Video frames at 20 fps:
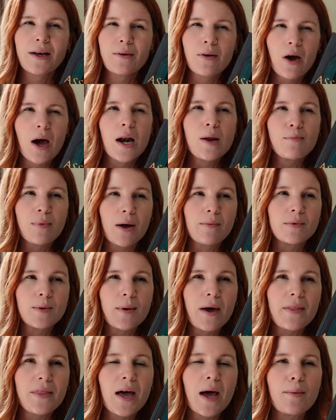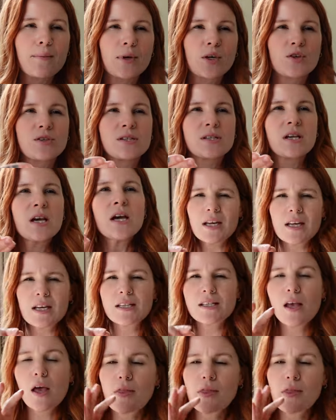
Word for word: I'm kind of bummed about that because the thing is,